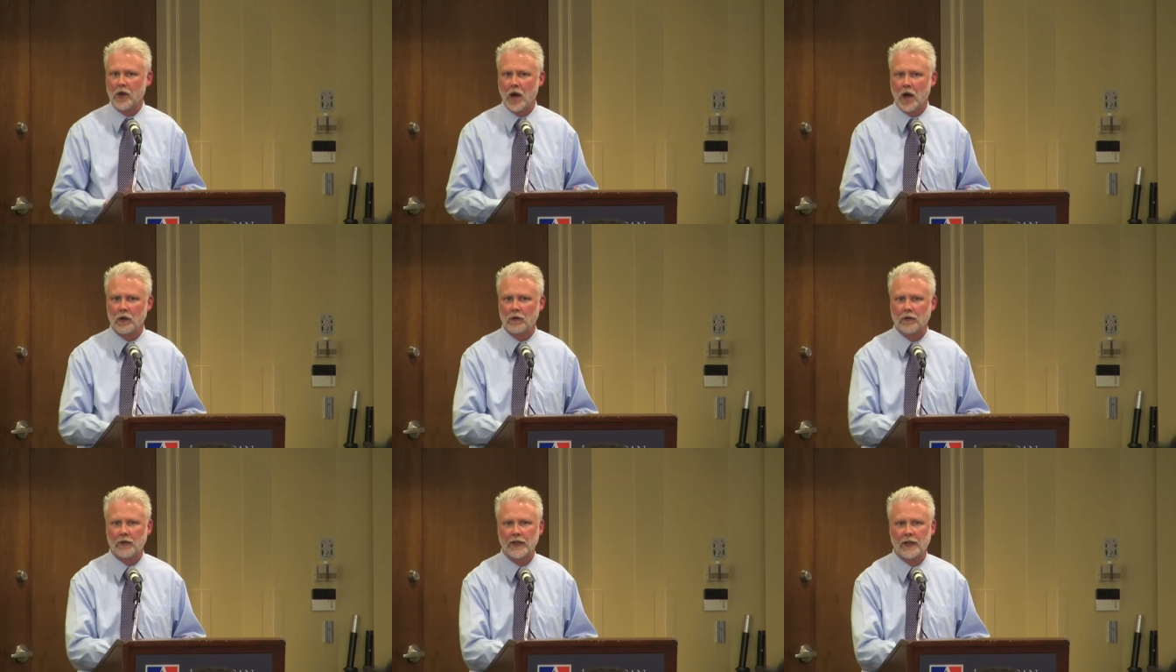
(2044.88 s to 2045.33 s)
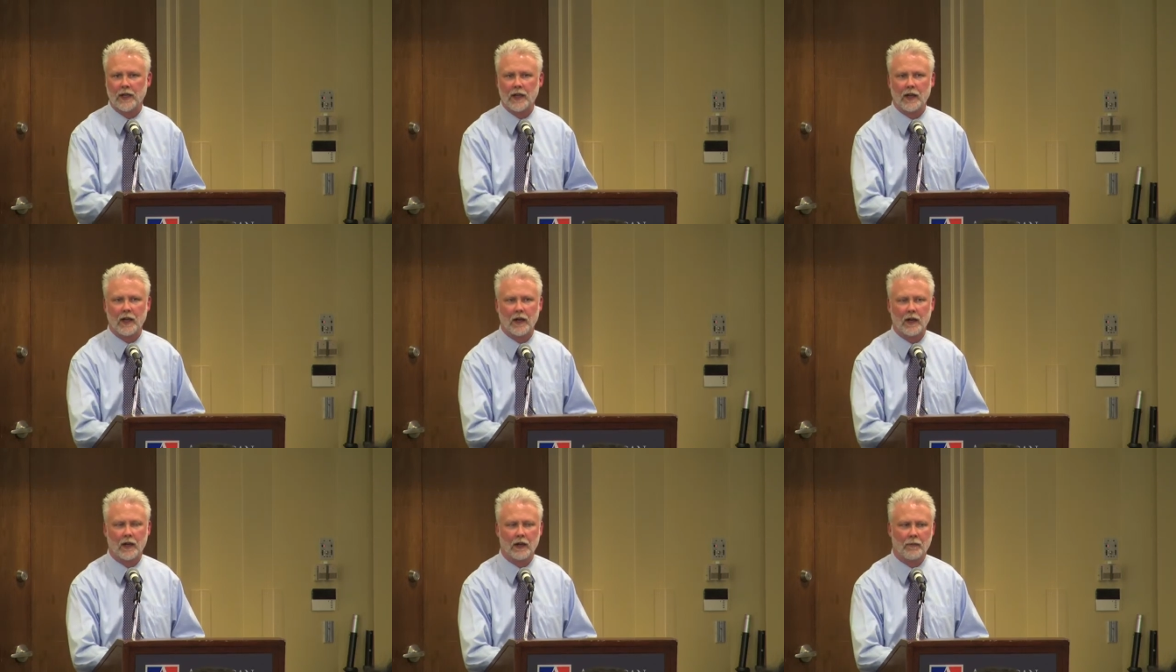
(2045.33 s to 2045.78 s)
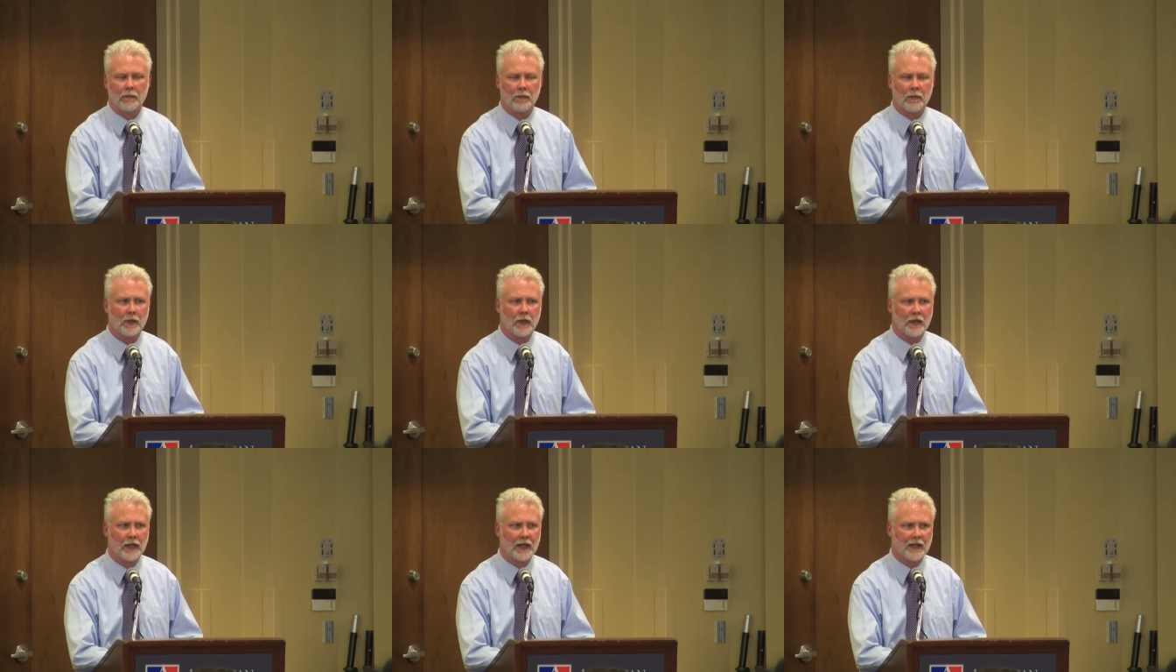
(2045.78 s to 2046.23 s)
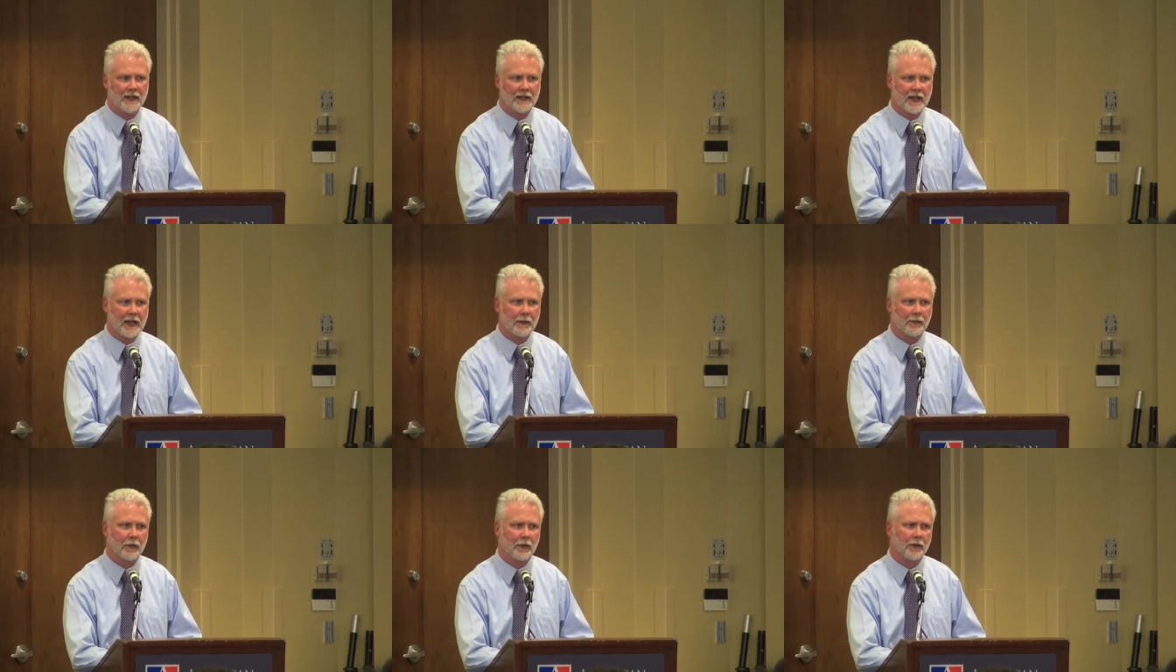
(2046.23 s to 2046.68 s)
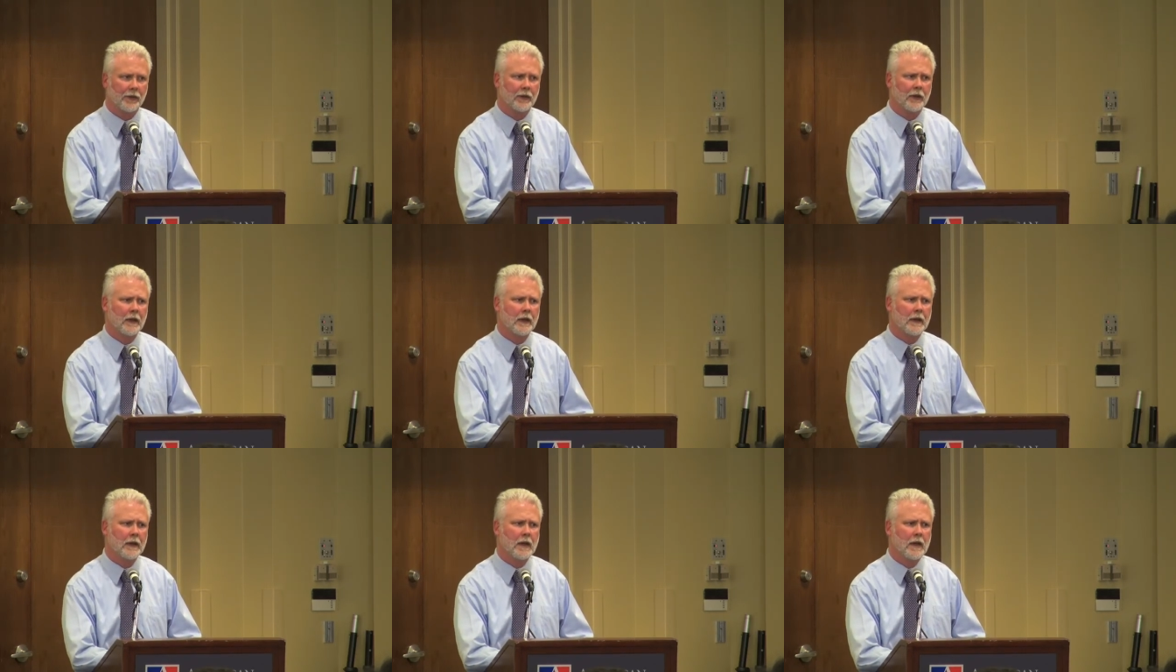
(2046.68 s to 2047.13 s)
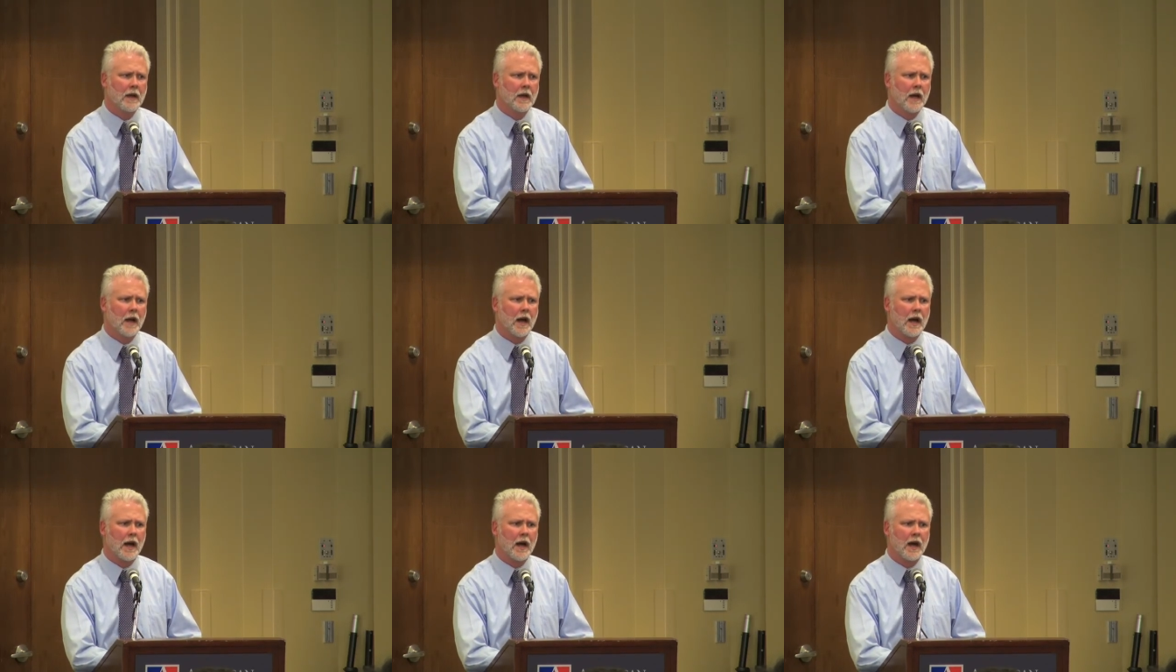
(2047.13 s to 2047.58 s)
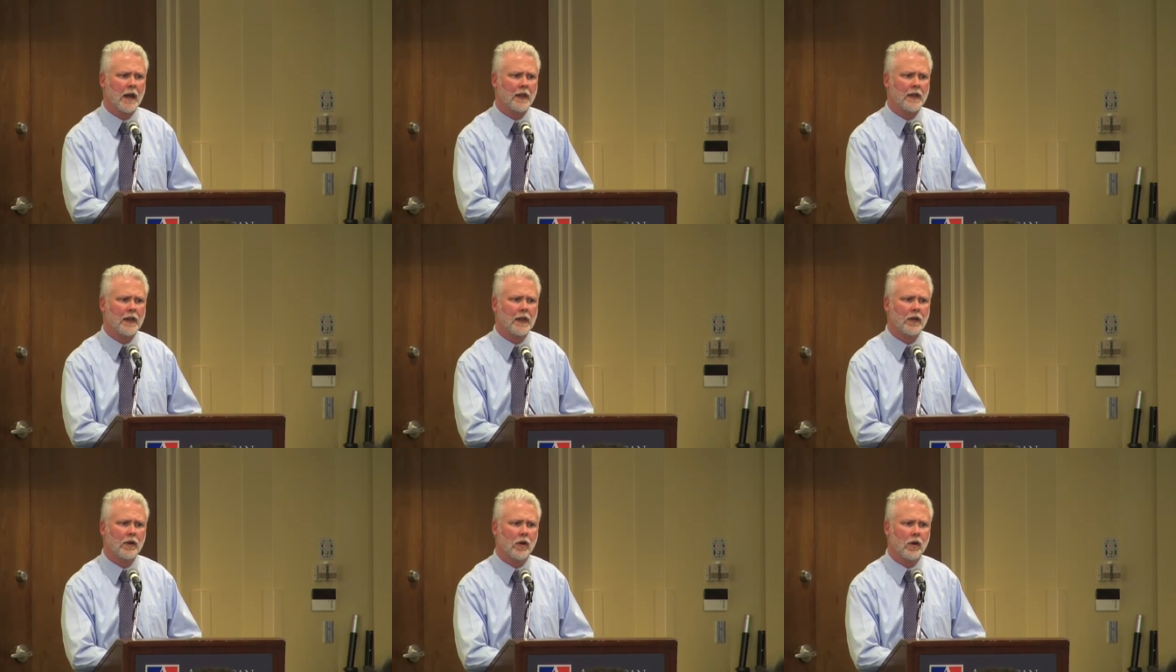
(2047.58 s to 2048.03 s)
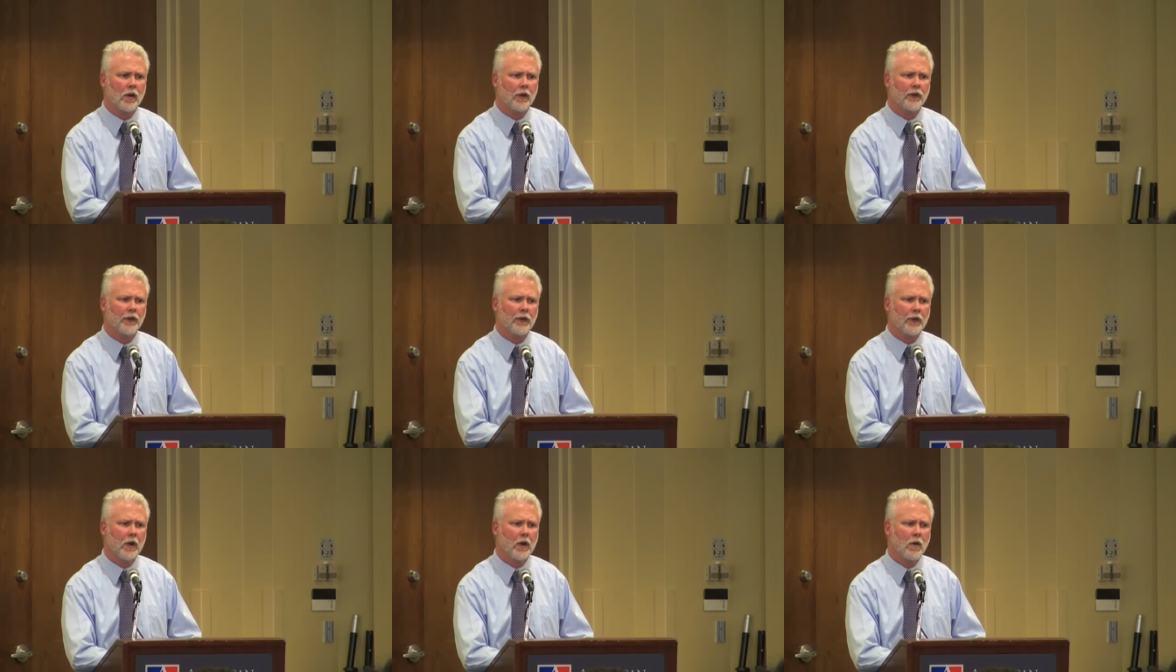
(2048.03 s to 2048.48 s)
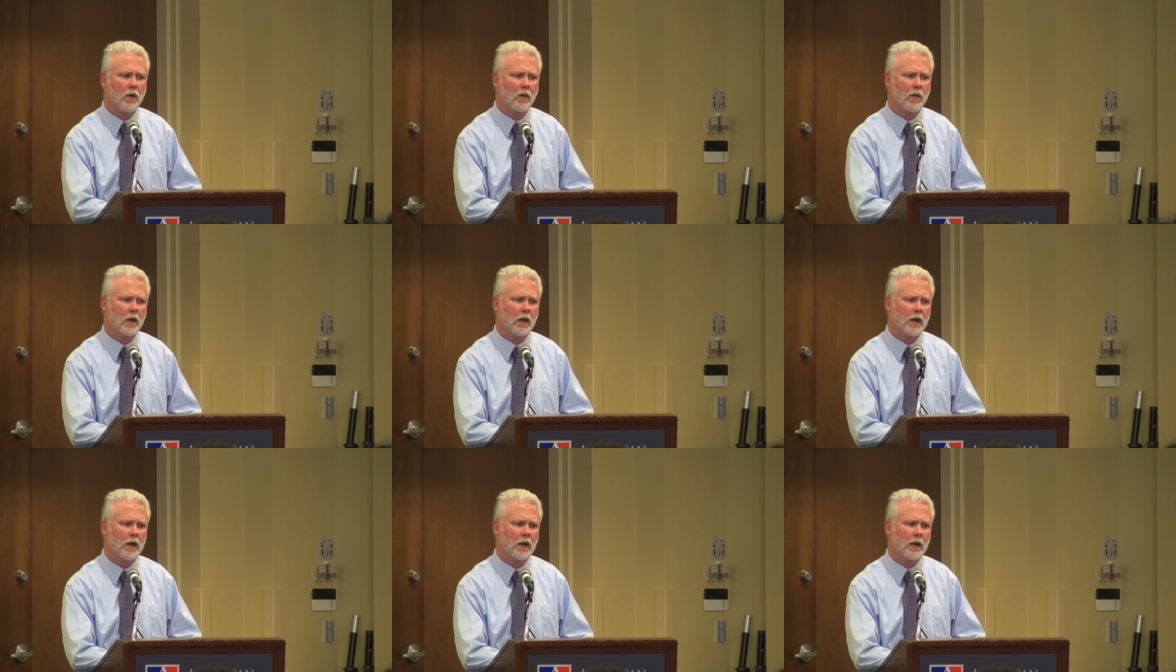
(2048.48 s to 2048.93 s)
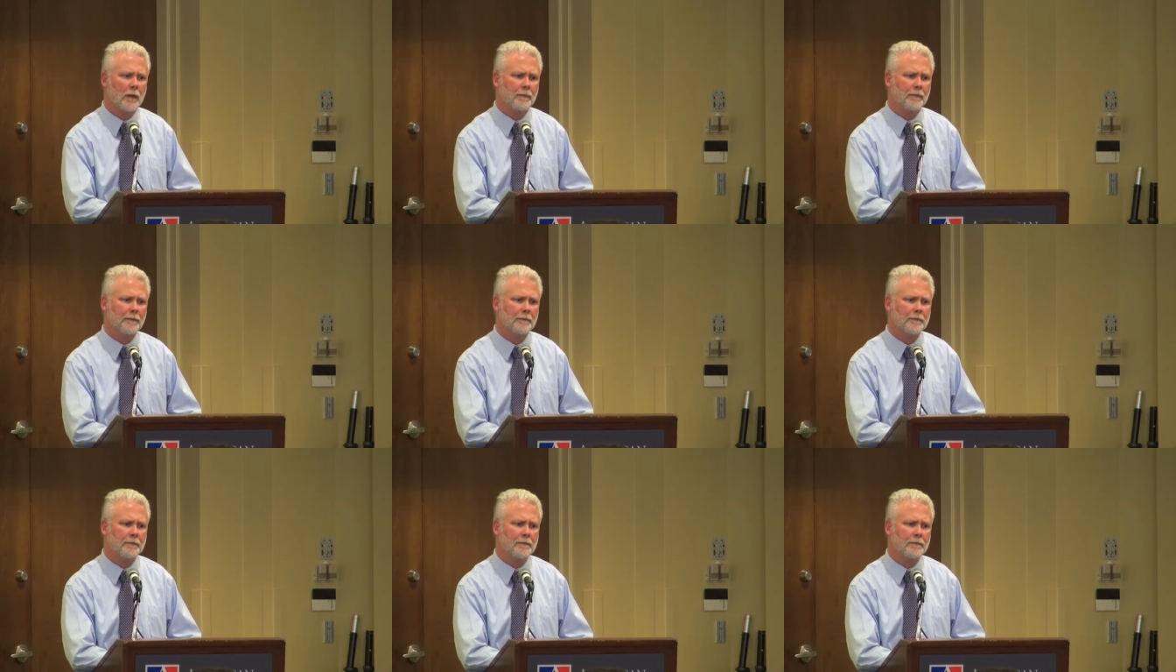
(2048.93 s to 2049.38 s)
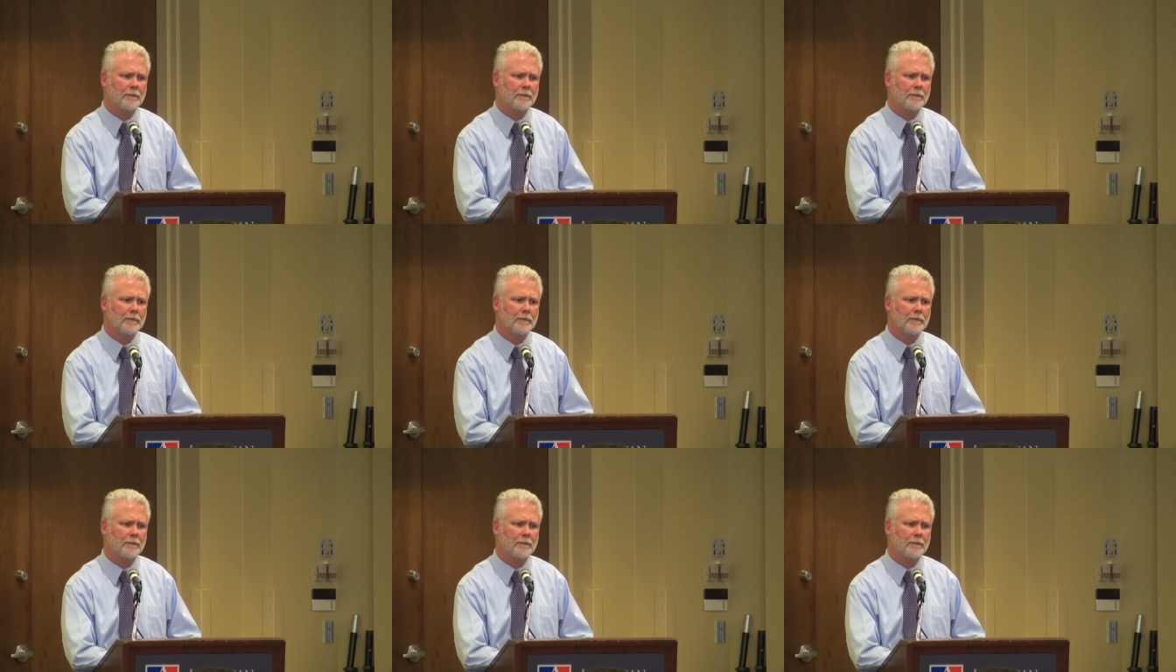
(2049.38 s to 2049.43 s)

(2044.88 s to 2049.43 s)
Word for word: concrete um, examples. I think also, um,